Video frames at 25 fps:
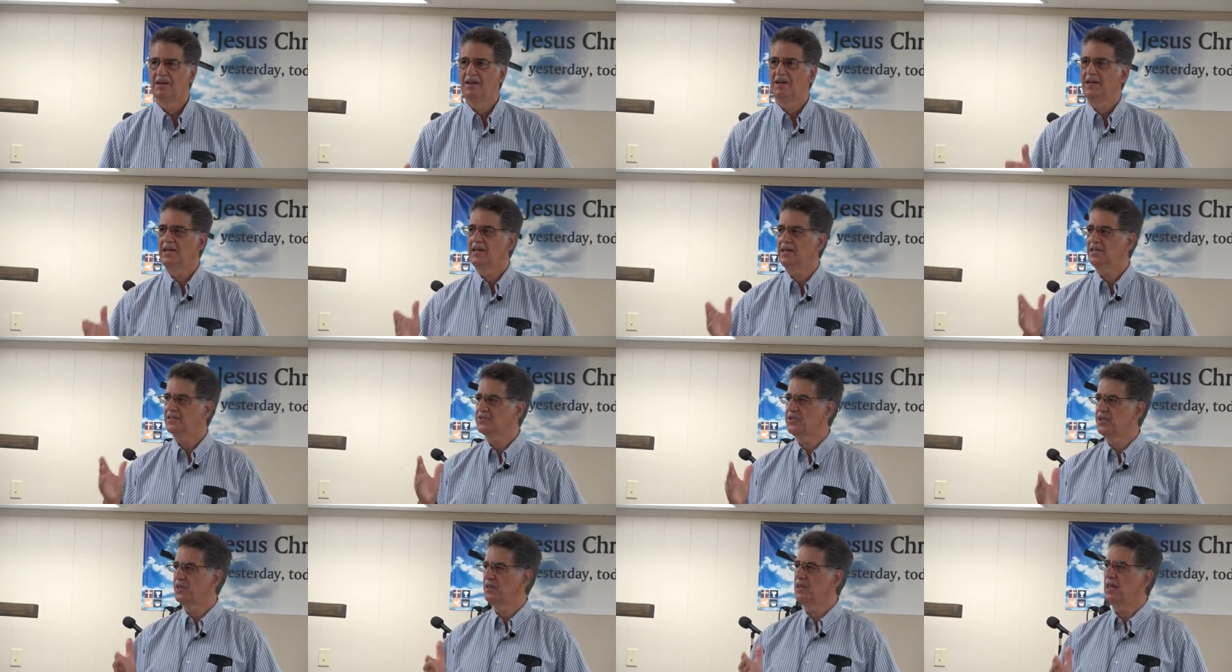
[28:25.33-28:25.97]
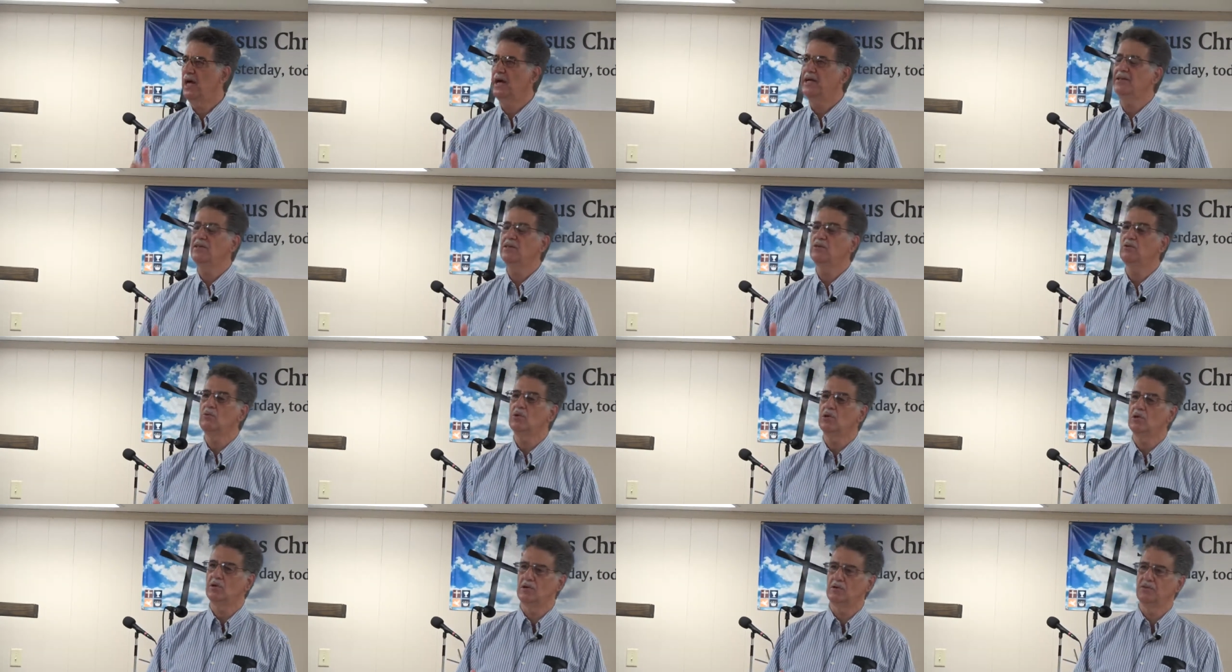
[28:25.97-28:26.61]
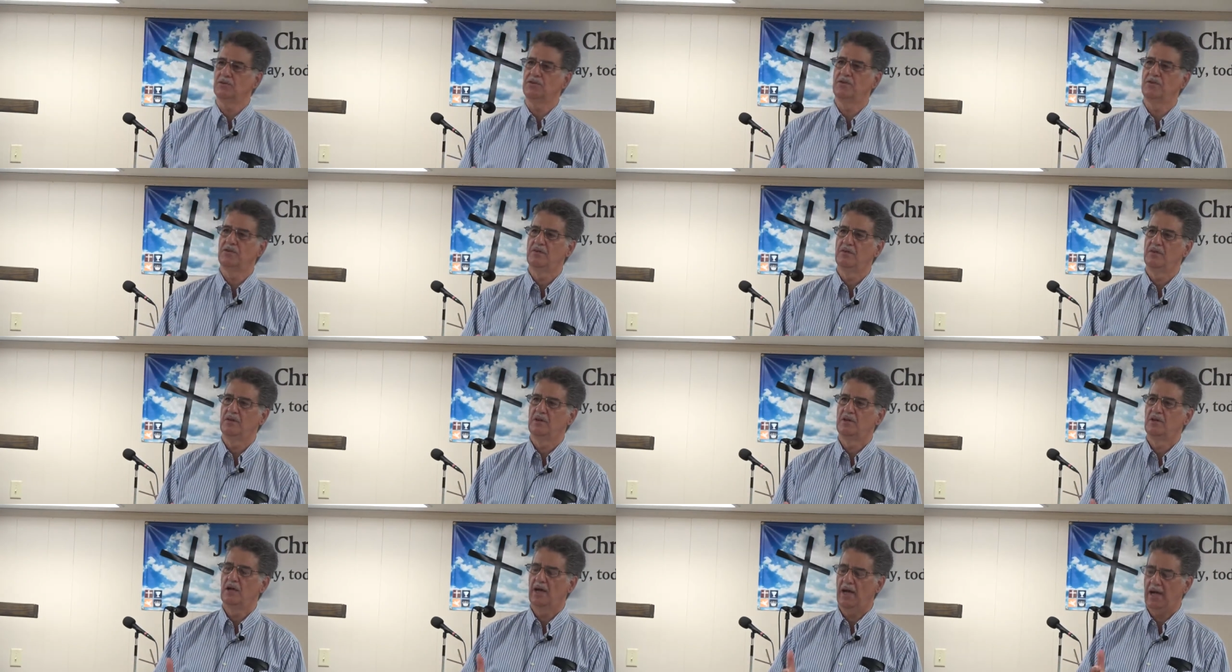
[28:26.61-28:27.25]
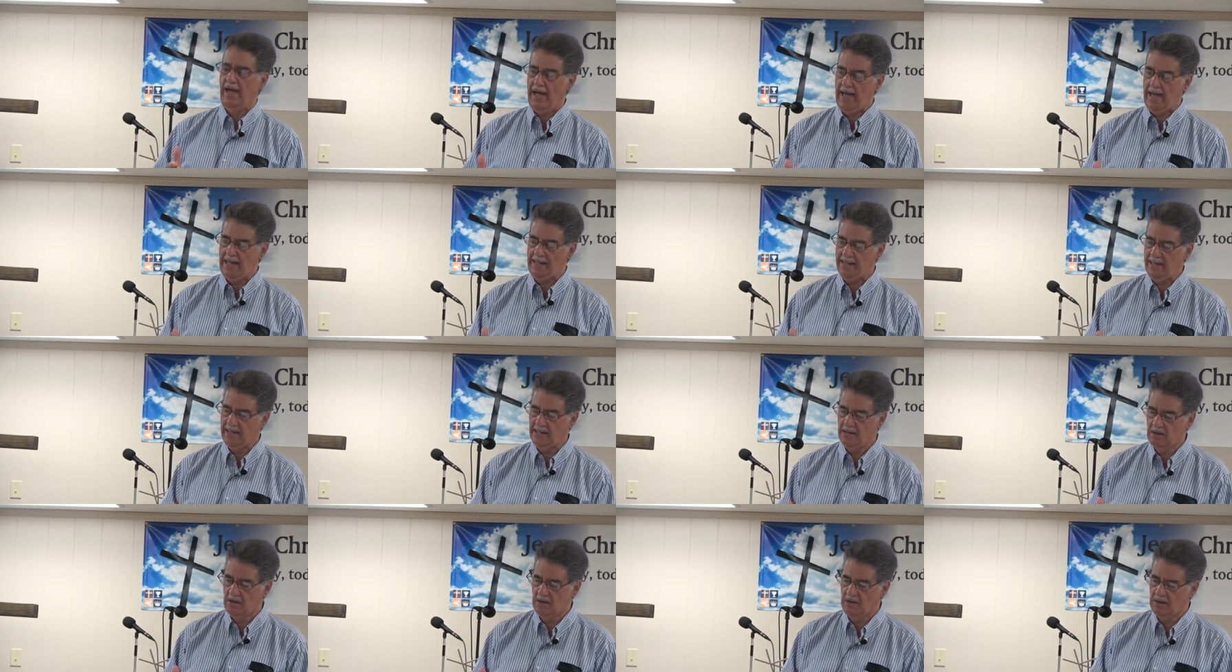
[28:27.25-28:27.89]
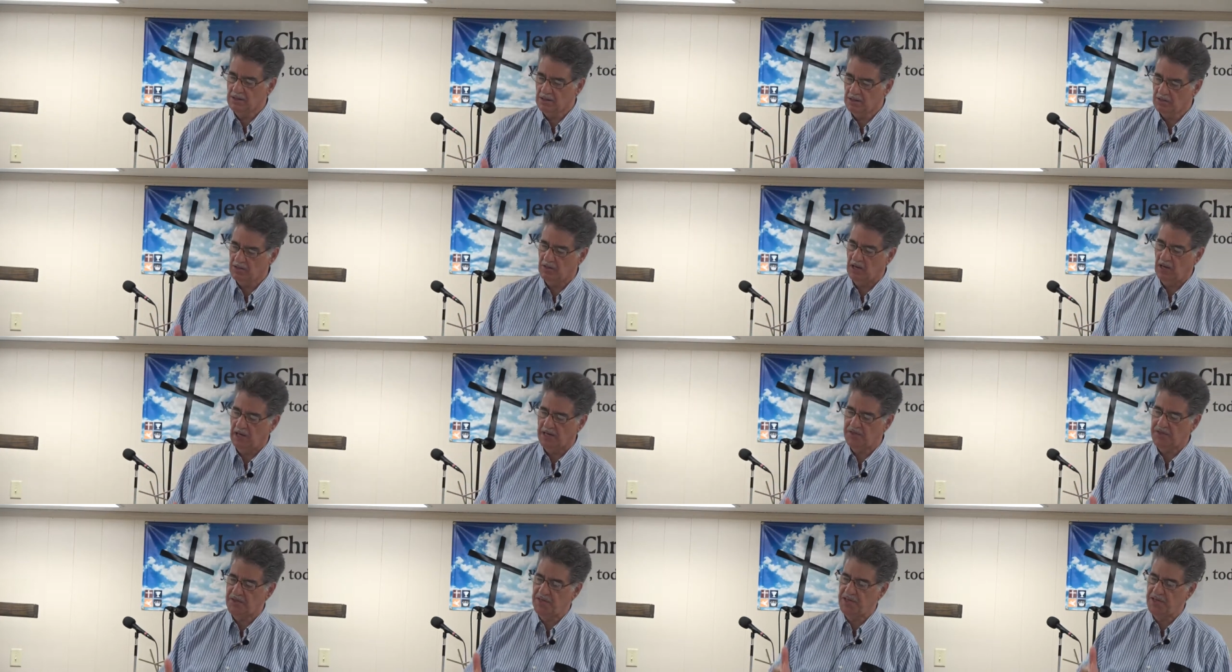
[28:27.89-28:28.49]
He is the light of the world, hanging on the cross.